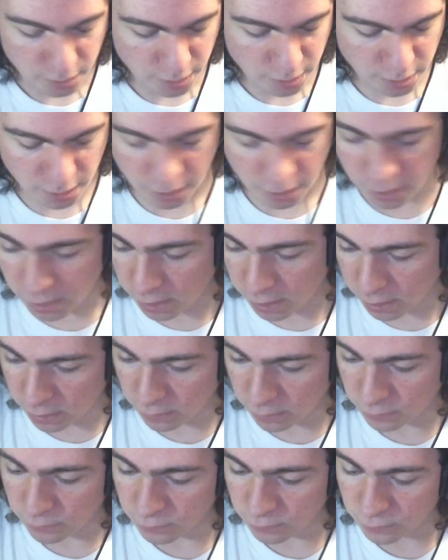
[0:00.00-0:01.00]

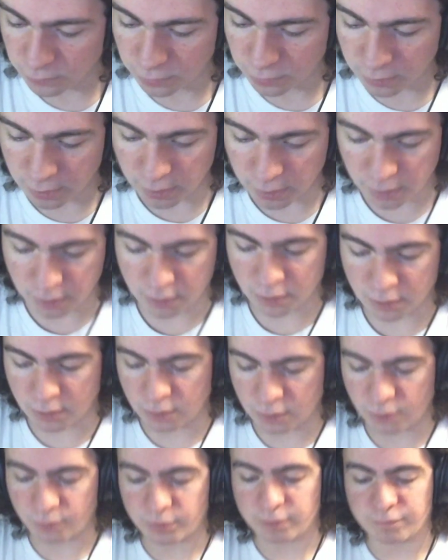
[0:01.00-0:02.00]
And then
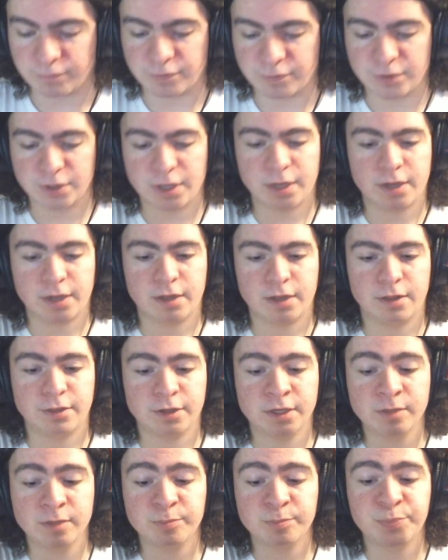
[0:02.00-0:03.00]
we've got the
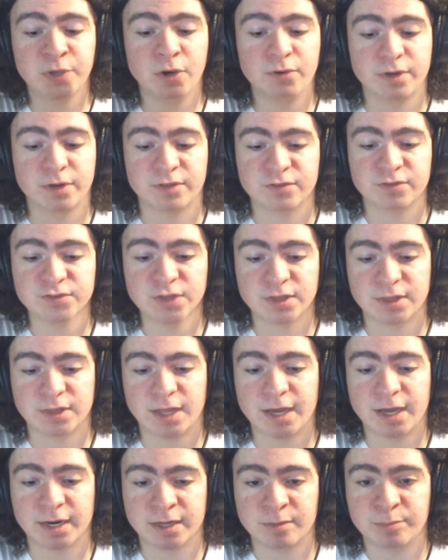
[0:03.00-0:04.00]
components. There's a
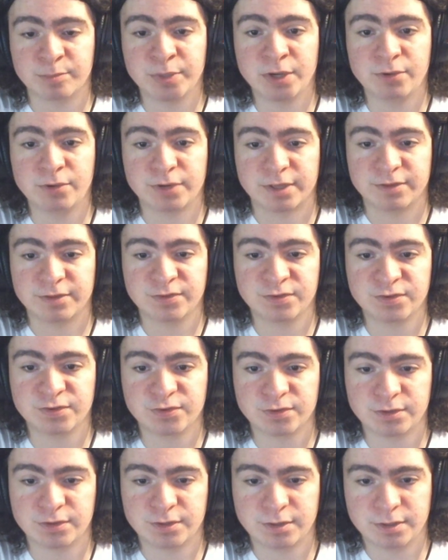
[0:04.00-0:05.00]
lot of components.